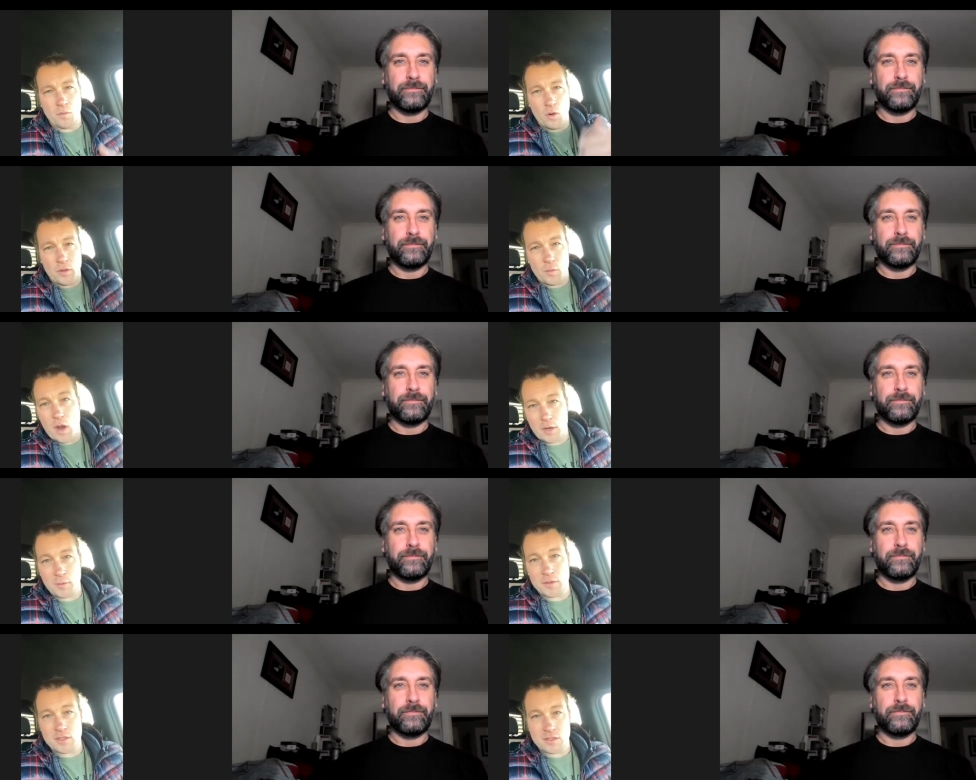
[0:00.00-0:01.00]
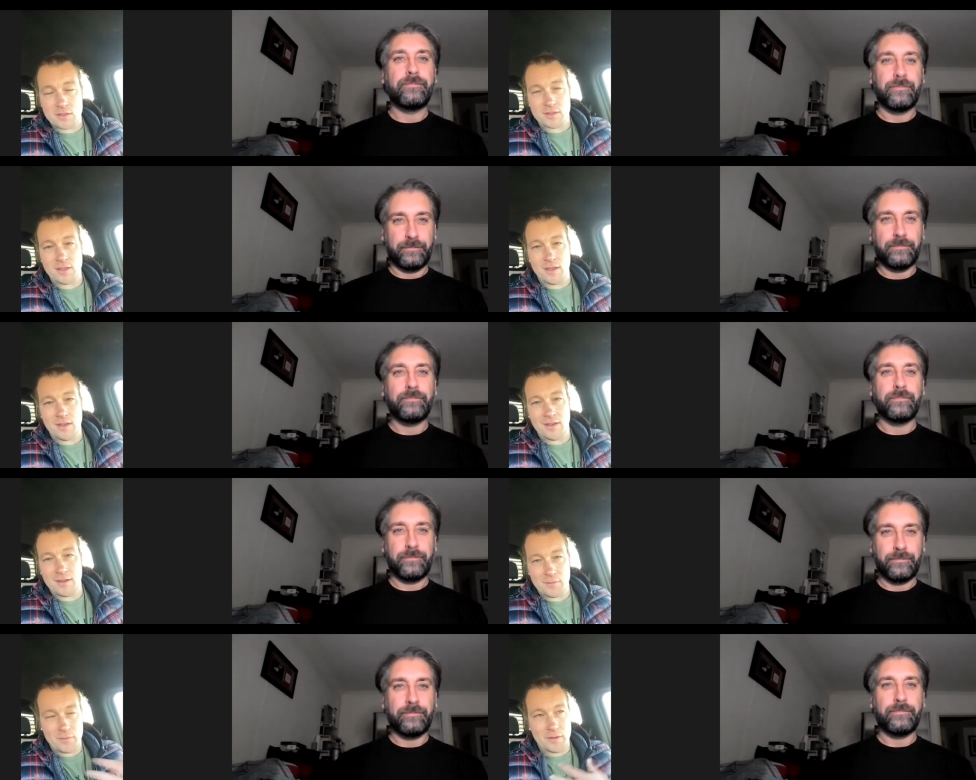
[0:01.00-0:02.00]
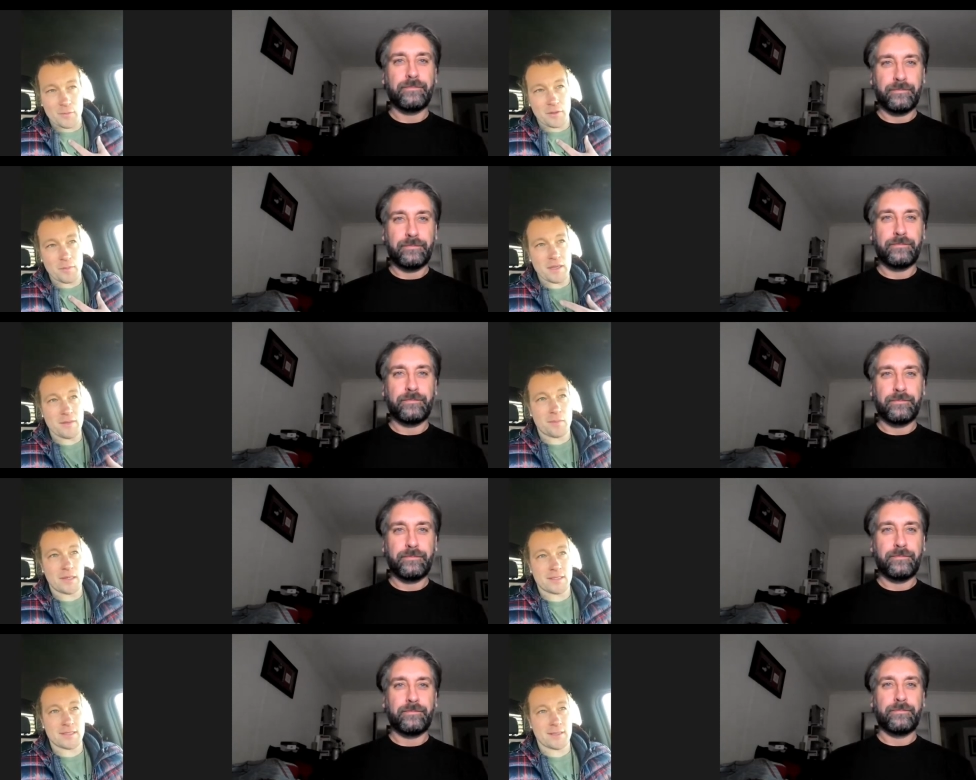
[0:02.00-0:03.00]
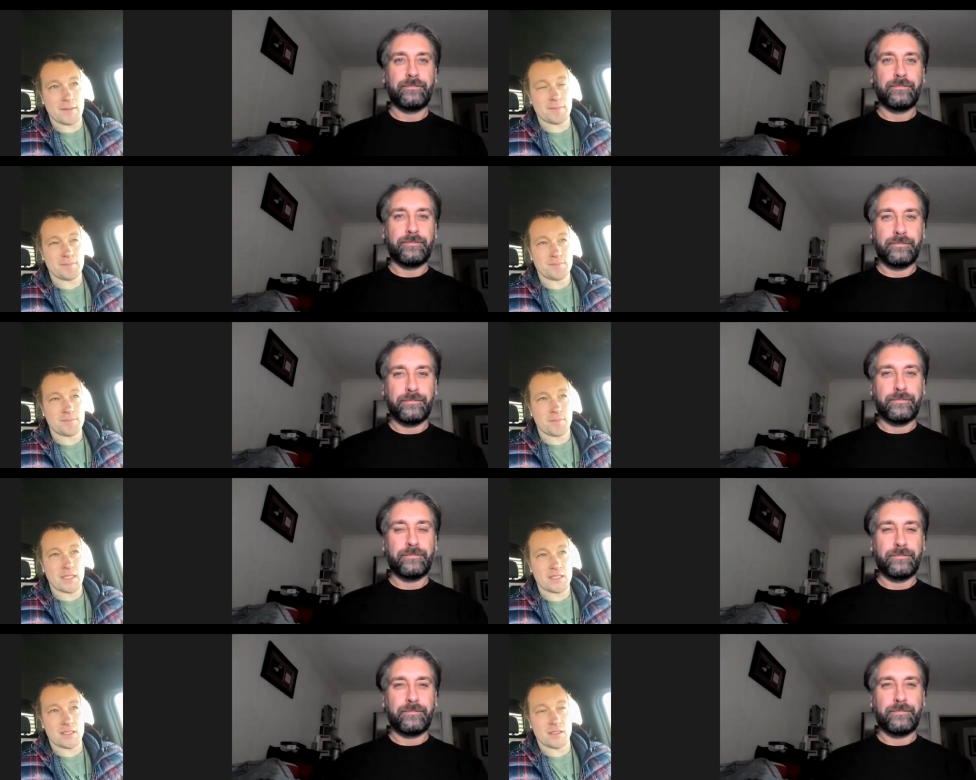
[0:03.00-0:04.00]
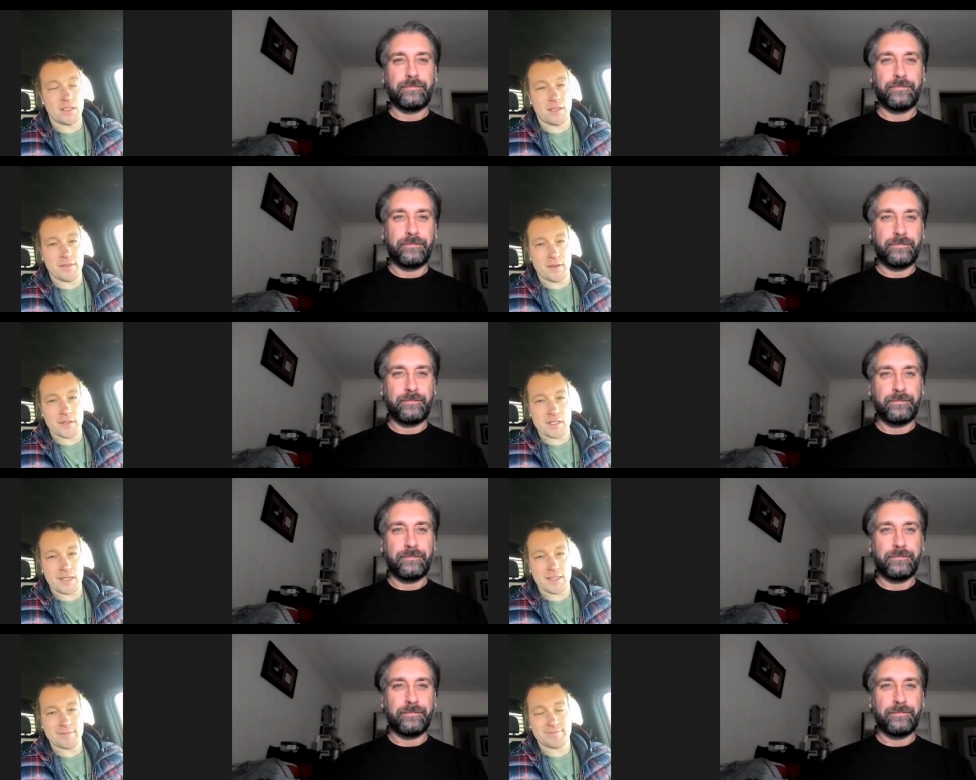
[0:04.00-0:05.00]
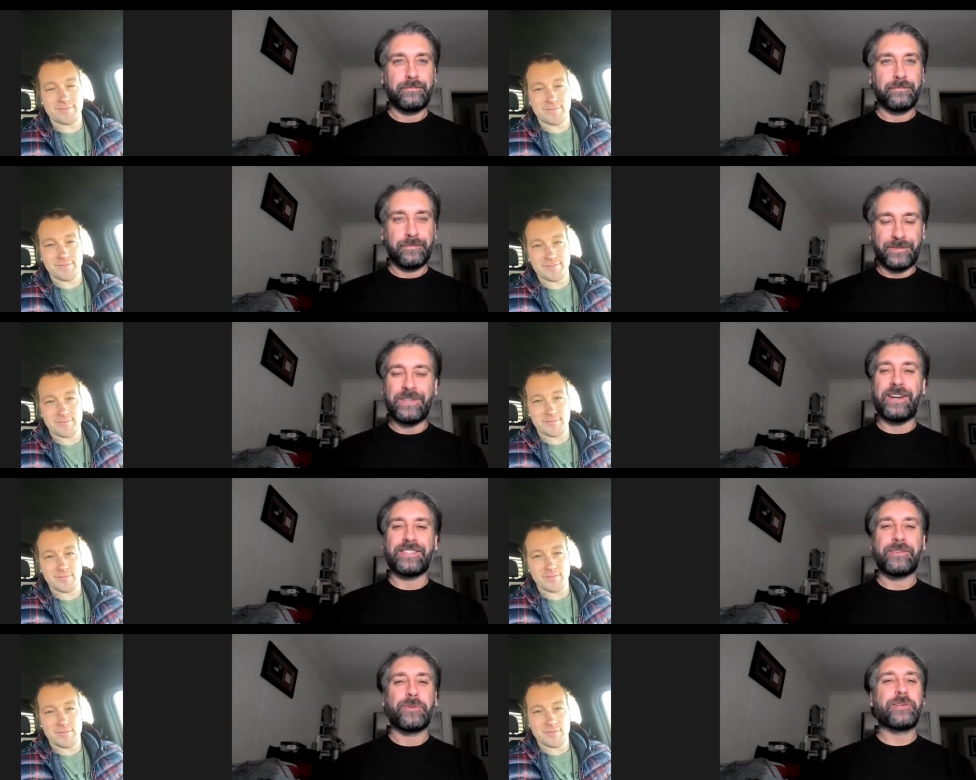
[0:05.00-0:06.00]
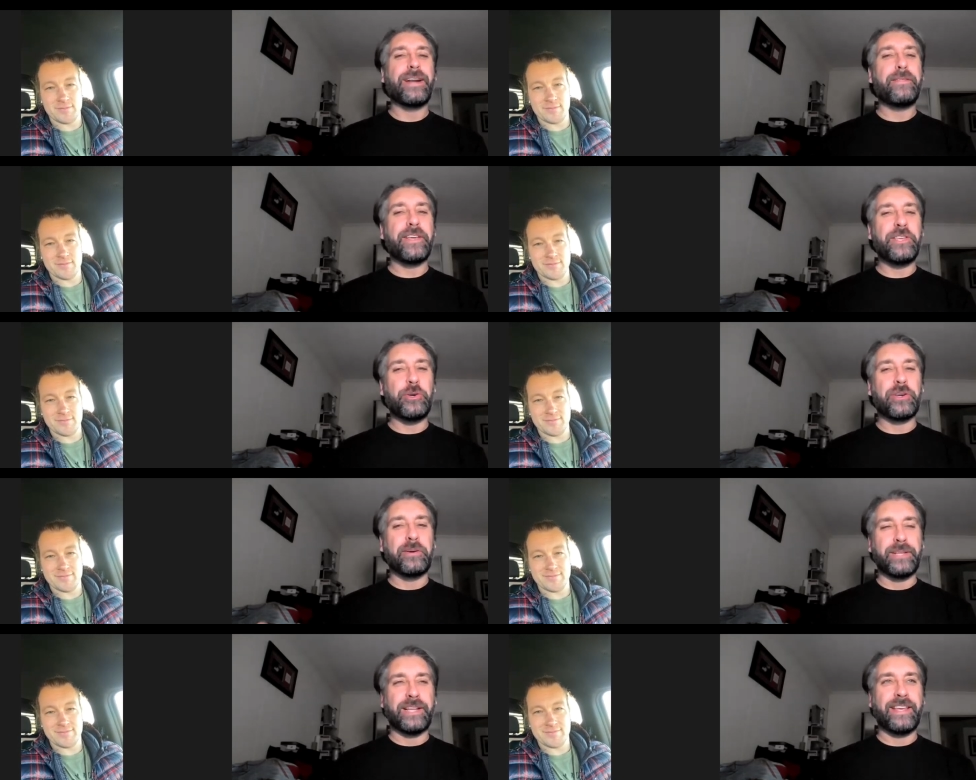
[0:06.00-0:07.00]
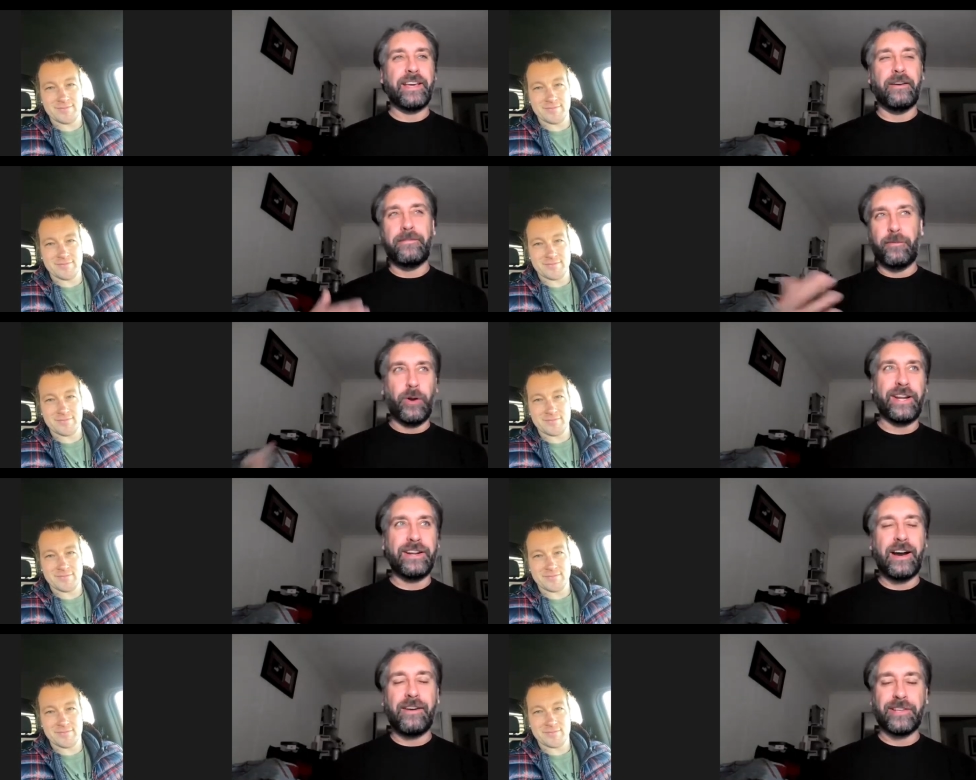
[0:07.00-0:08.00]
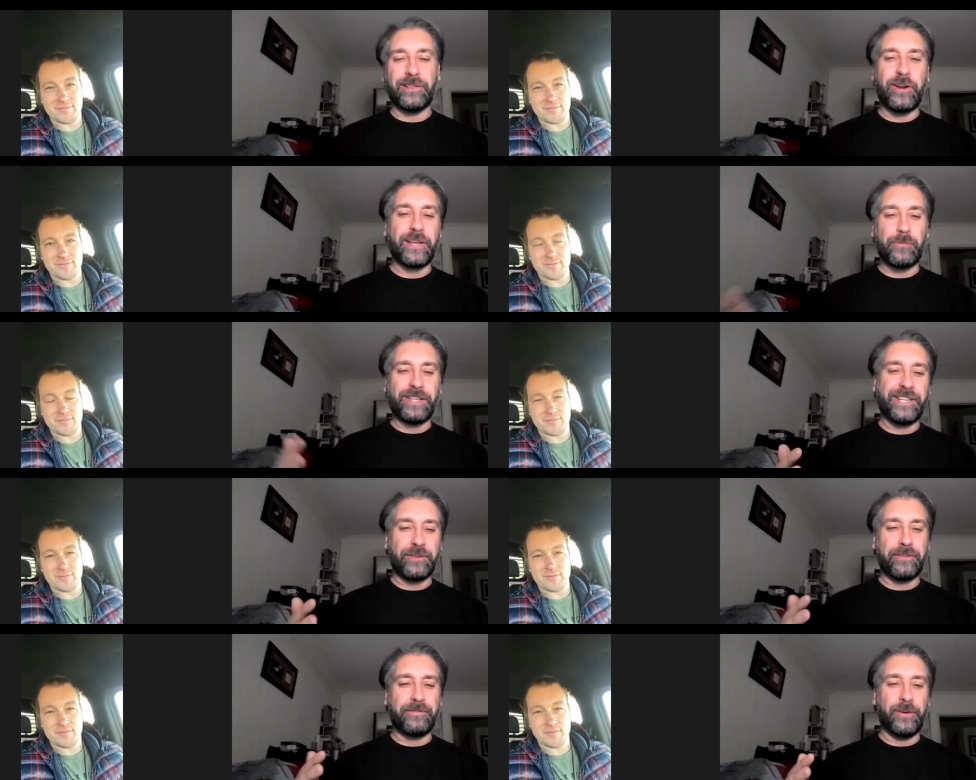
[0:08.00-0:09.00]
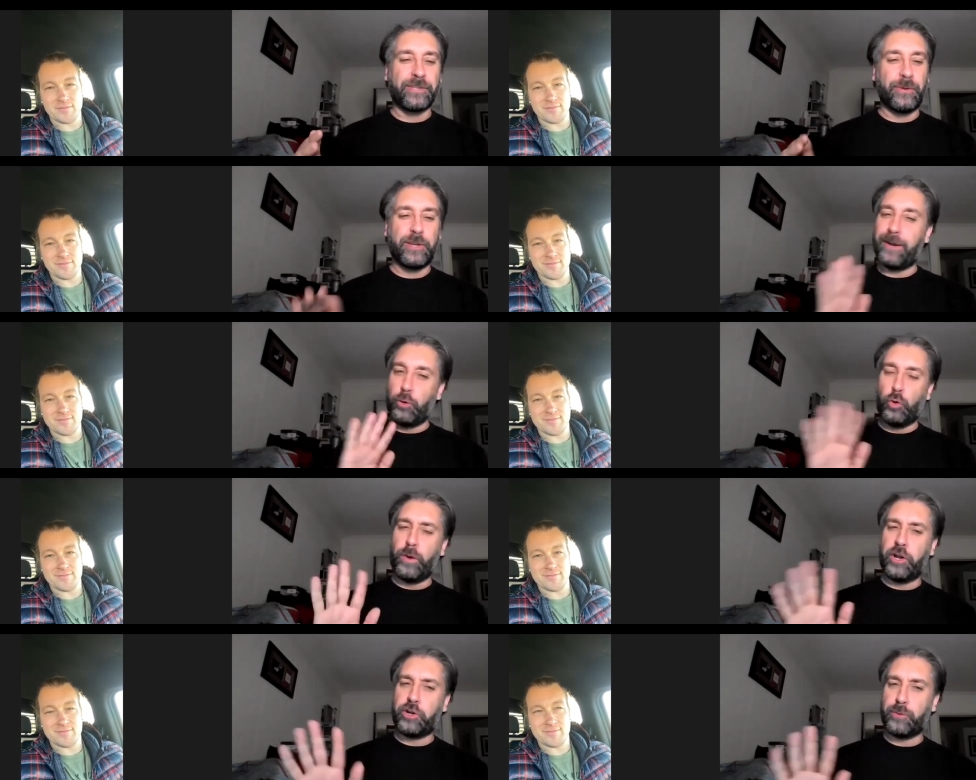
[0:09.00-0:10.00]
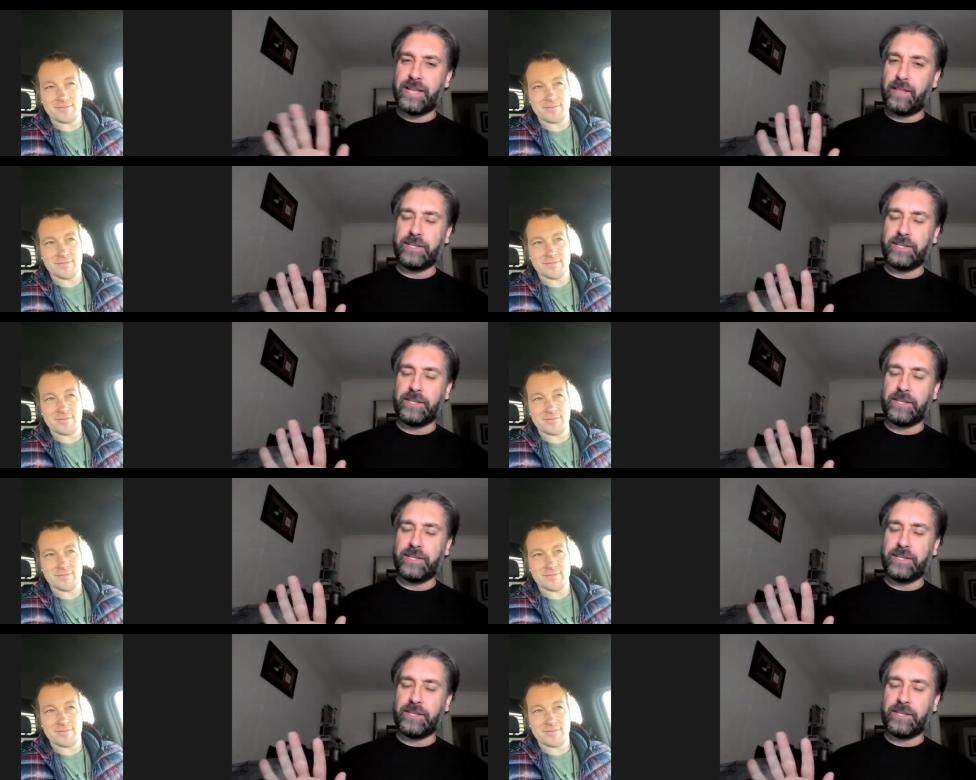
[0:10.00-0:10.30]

Speaker 1: more of the rock roots uh, with me but um, it's still uh,
Speaker 2: very exciting Nice. Was there anything you completely avoided after learning what you did on the first one? You went, oh, we're not doing